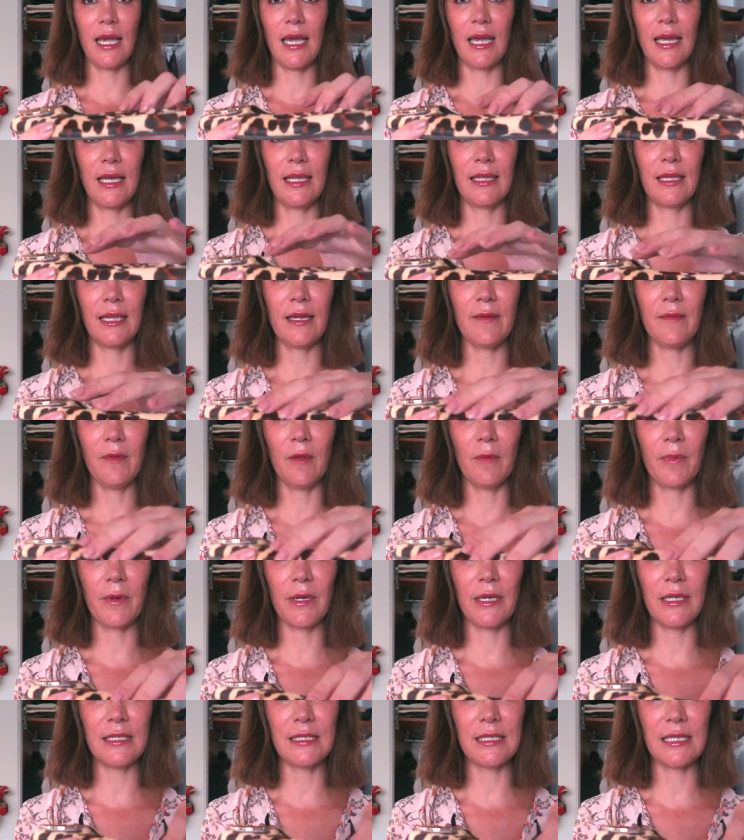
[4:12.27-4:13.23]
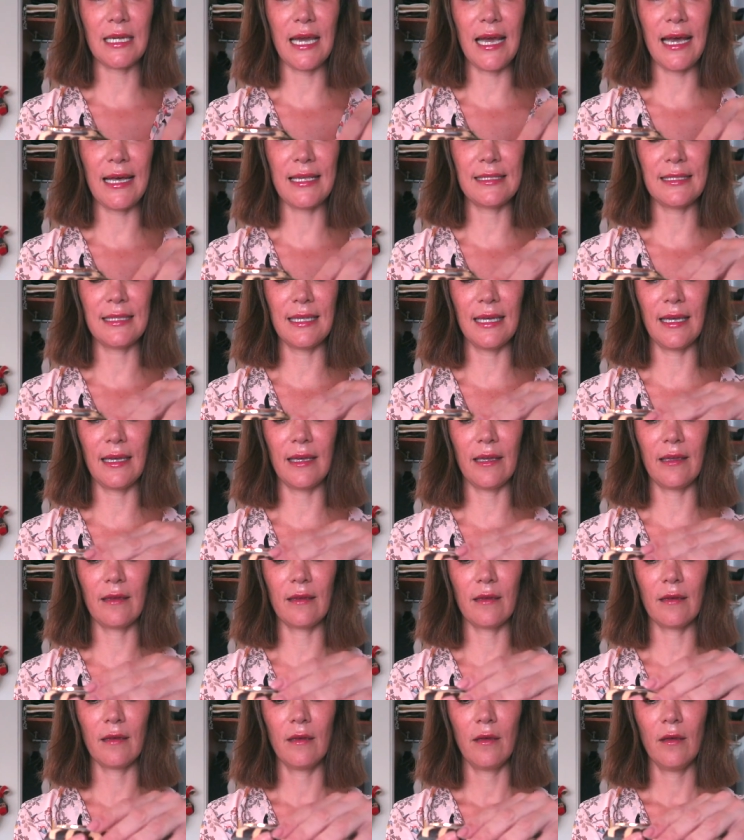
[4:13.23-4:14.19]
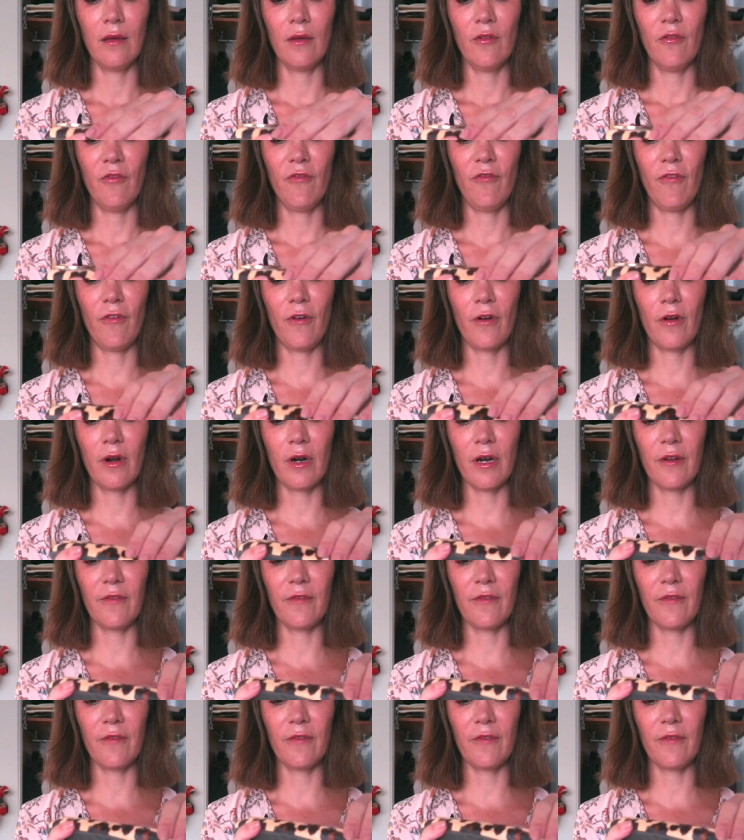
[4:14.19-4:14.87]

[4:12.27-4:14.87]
And the animal print has like fur.